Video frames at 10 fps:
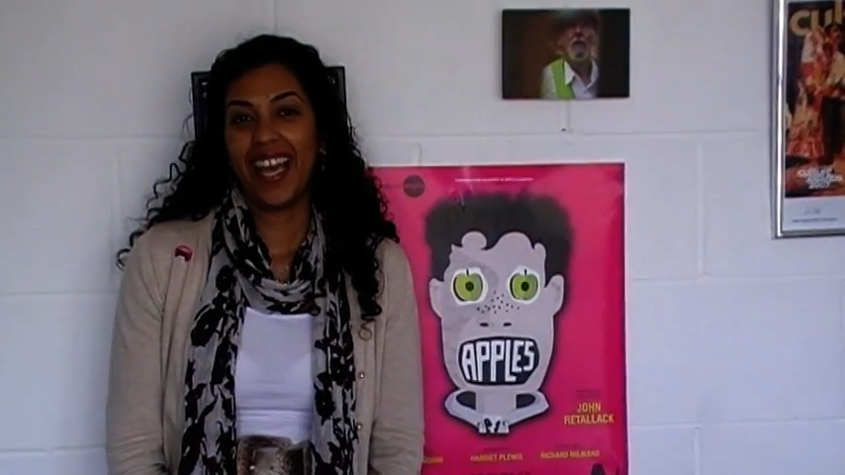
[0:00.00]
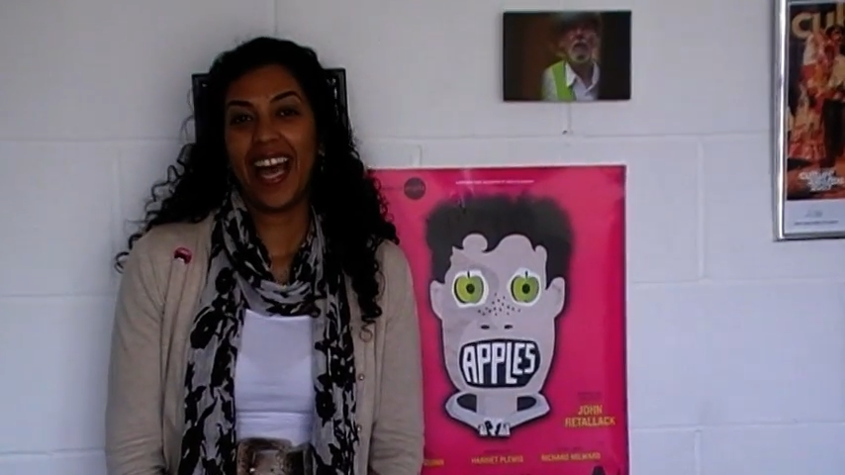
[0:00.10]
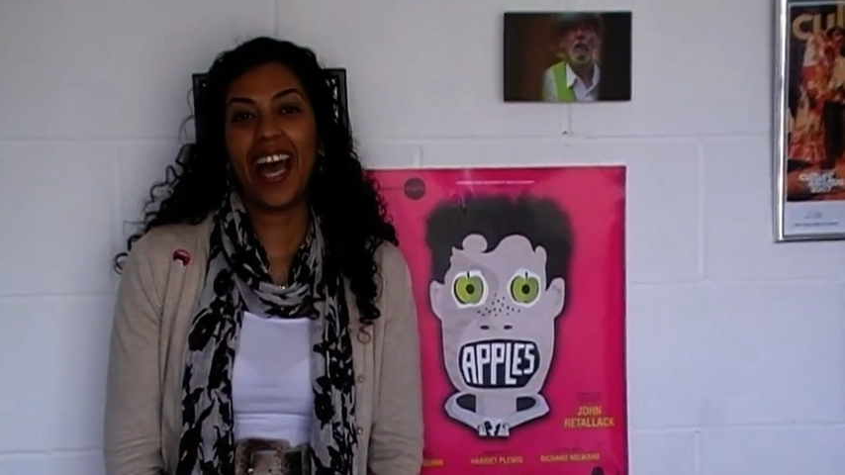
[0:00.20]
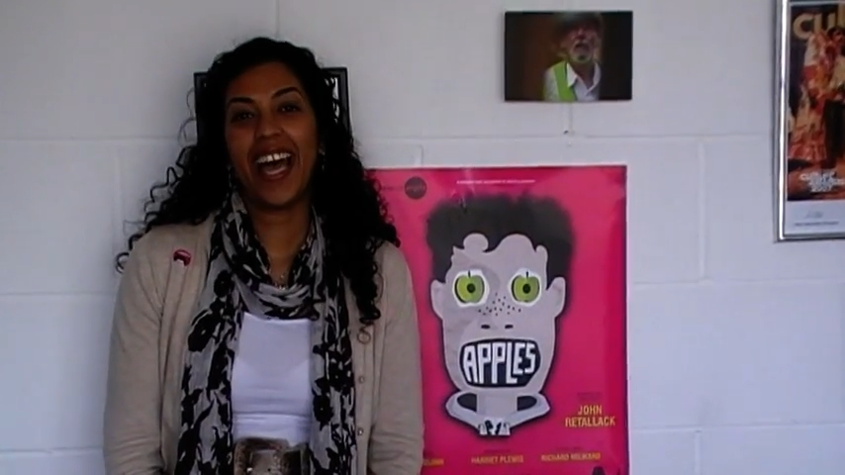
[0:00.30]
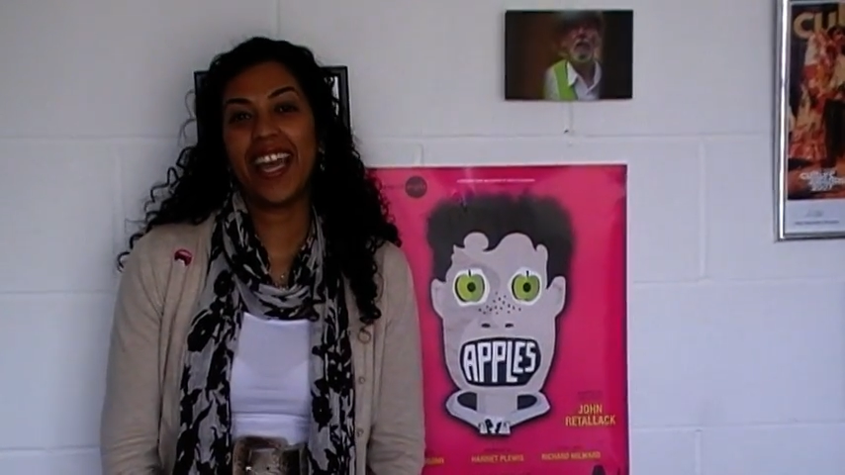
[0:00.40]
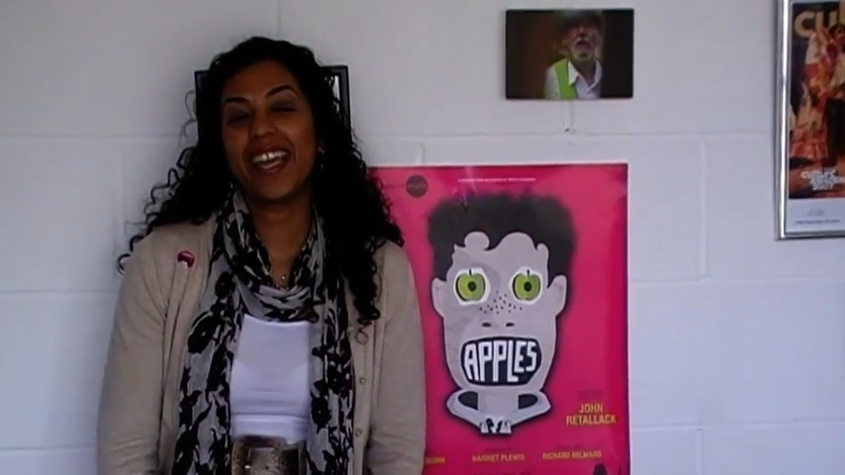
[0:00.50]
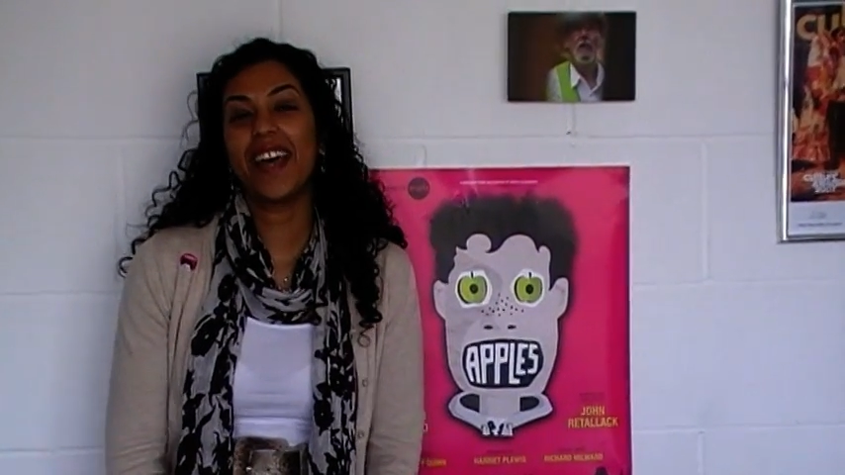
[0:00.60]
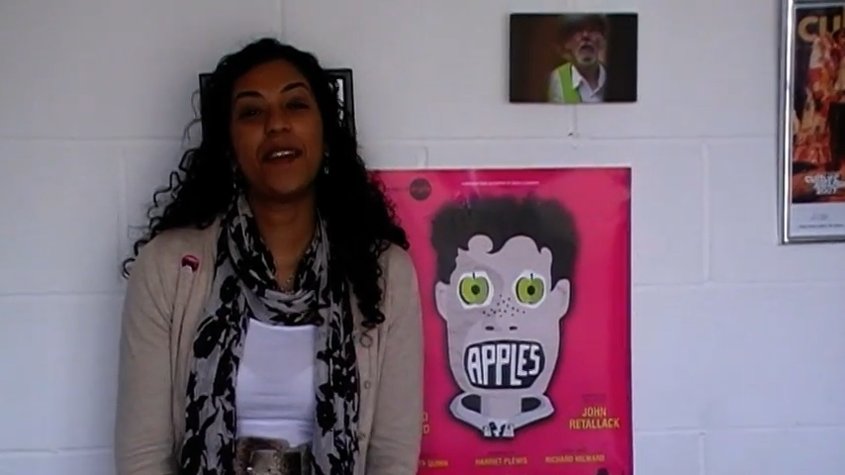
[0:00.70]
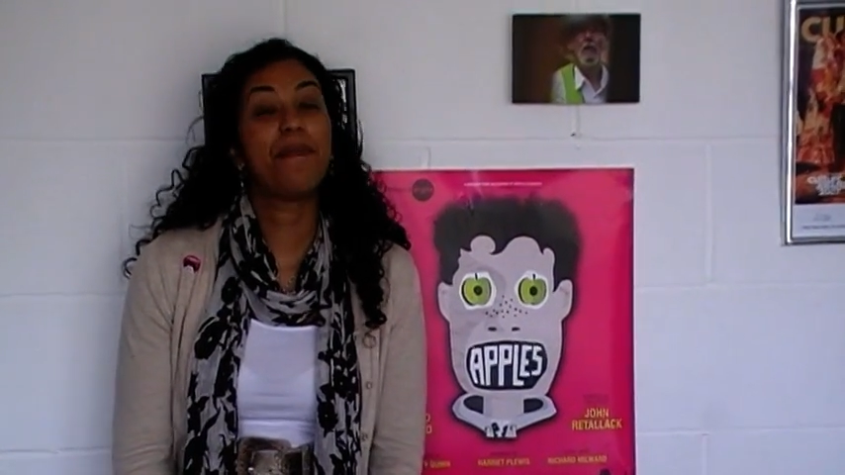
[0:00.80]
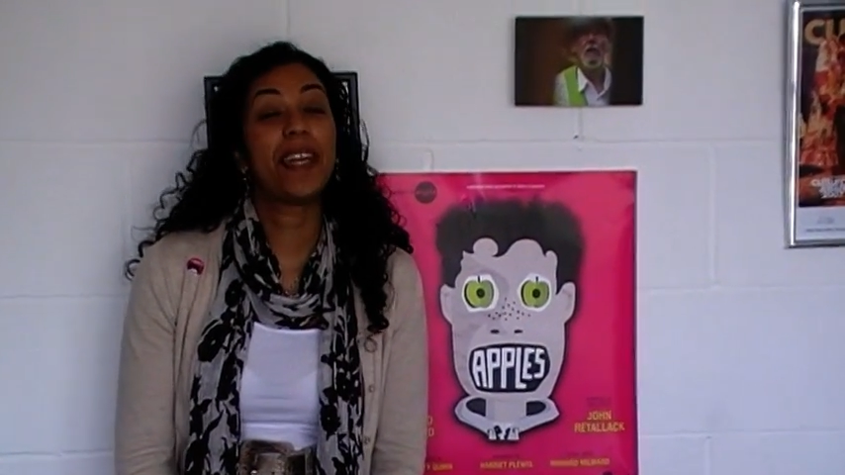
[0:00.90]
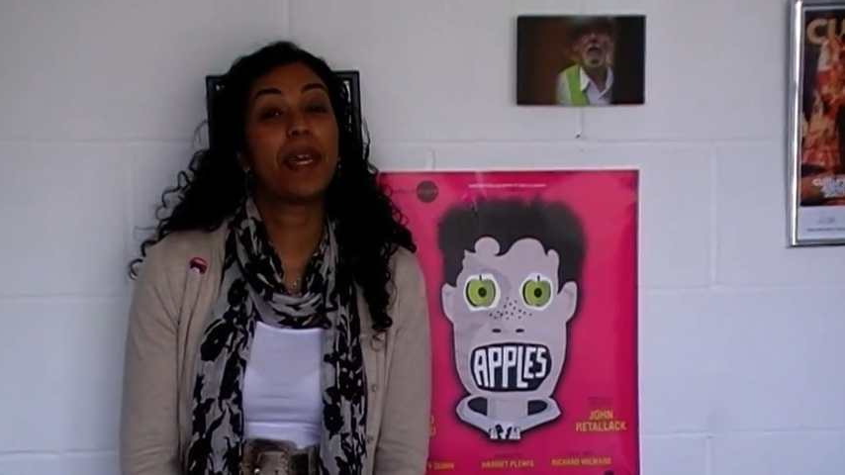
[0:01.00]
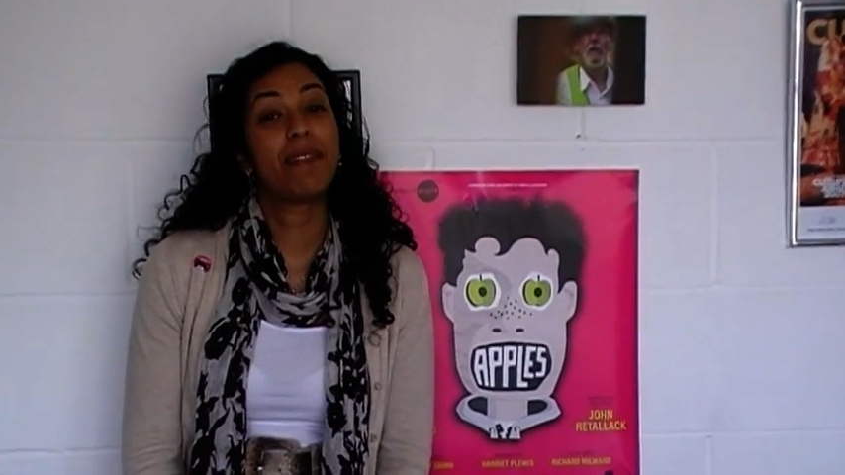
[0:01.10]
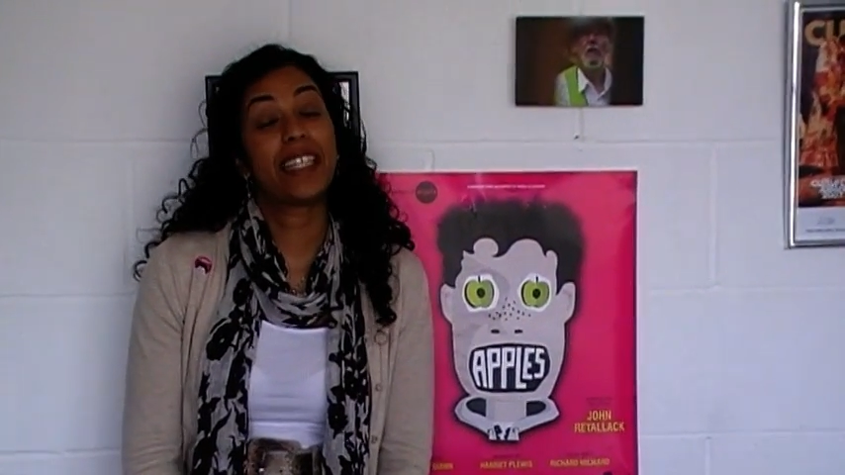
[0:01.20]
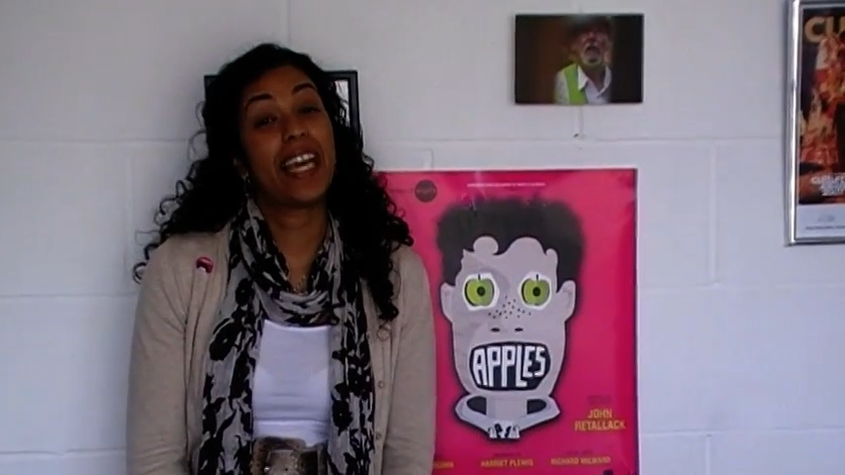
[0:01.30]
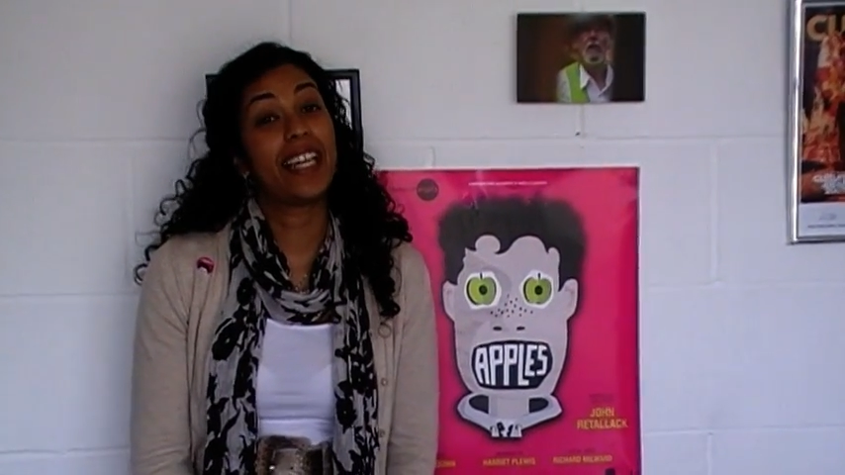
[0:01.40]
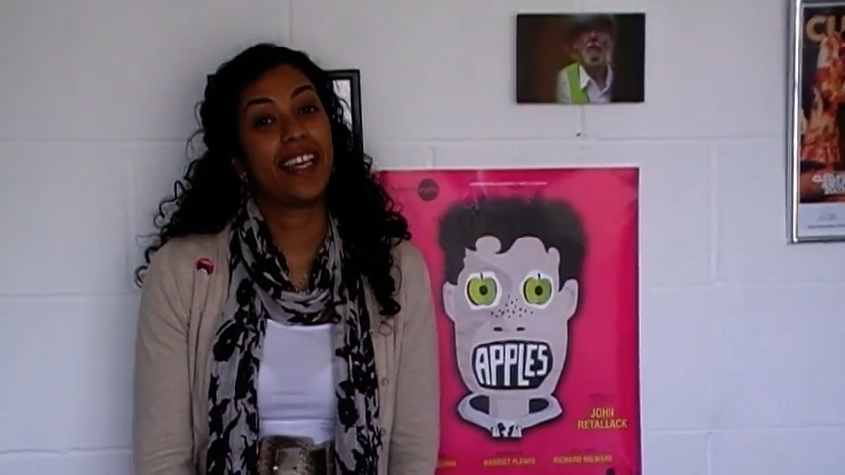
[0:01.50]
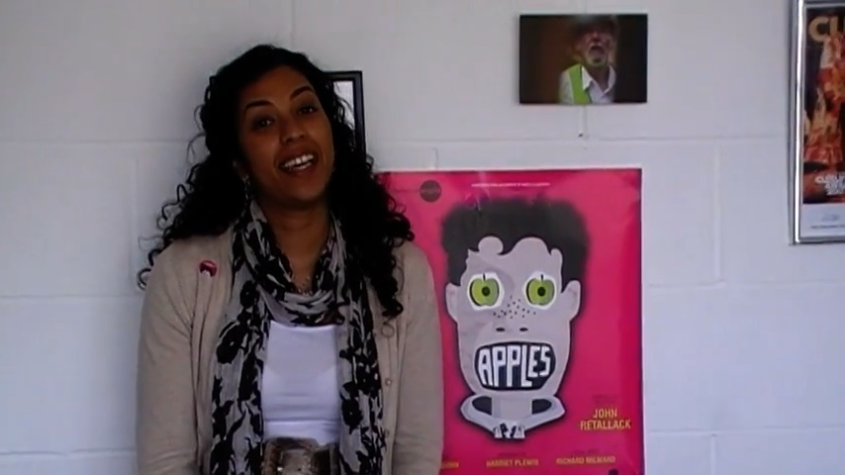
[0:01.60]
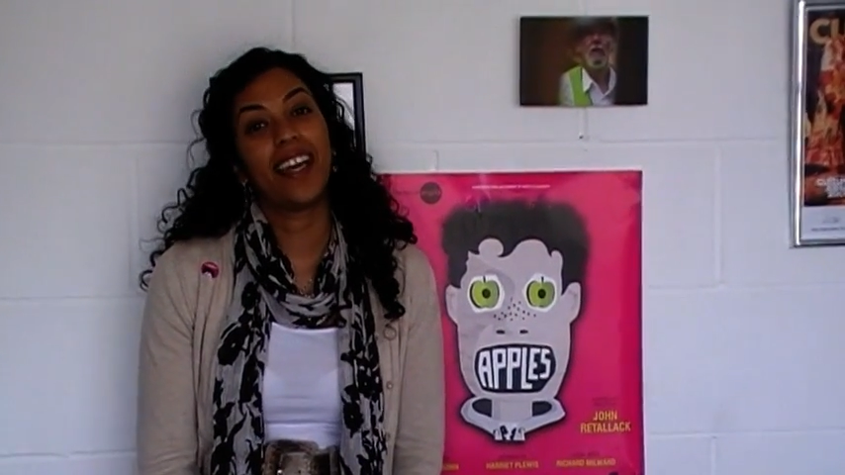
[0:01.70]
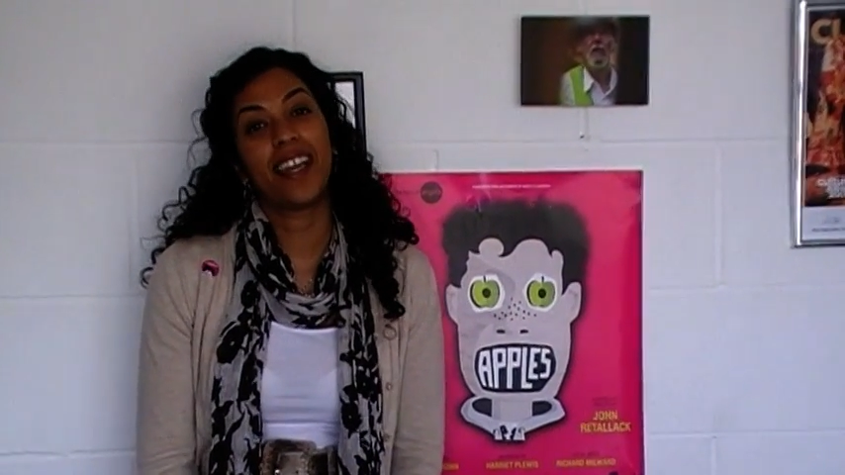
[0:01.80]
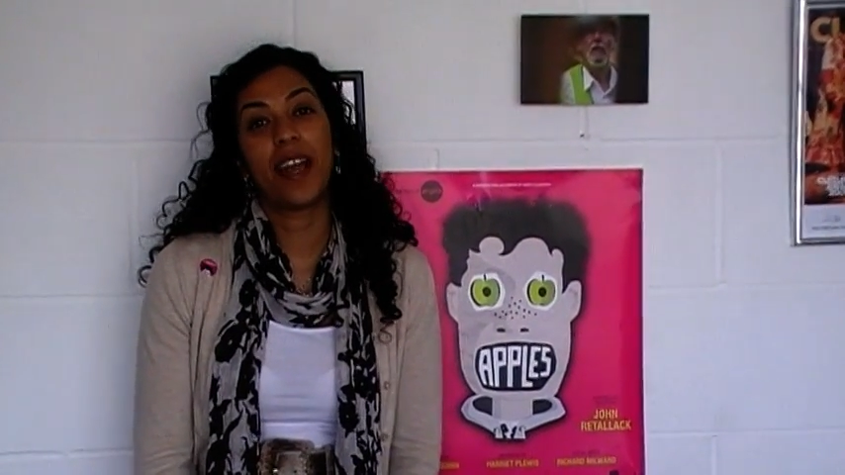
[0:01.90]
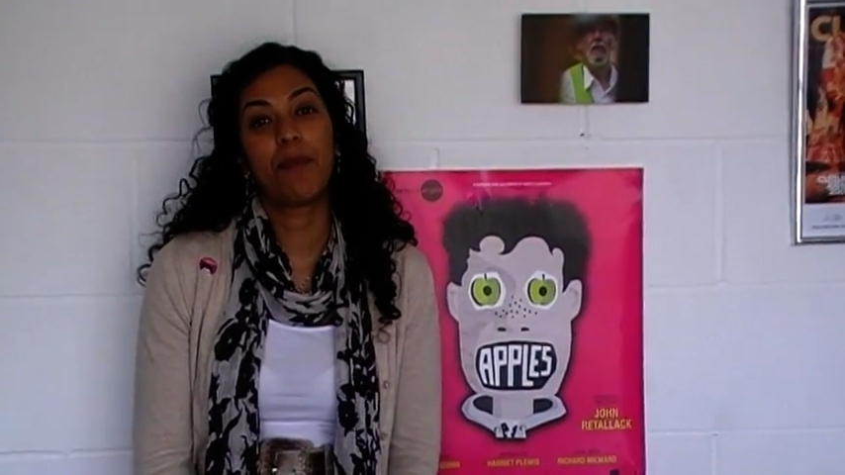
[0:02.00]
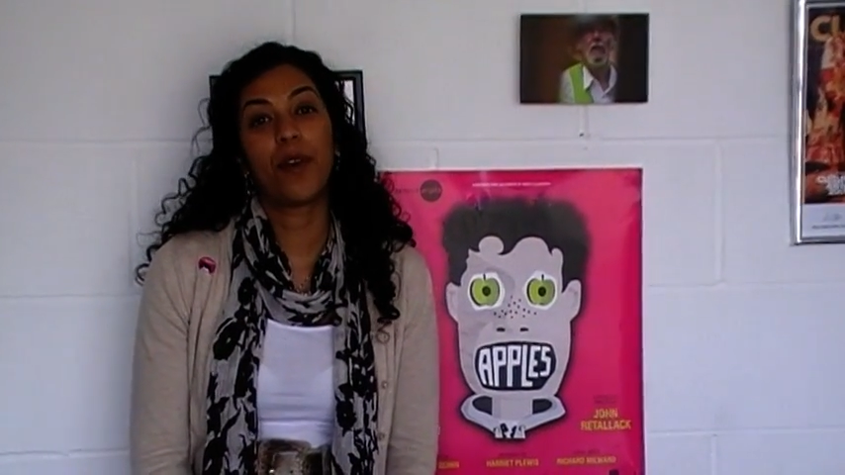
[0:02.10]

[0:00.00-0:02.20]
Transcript: Hi, uh, my name's Leyla and I'm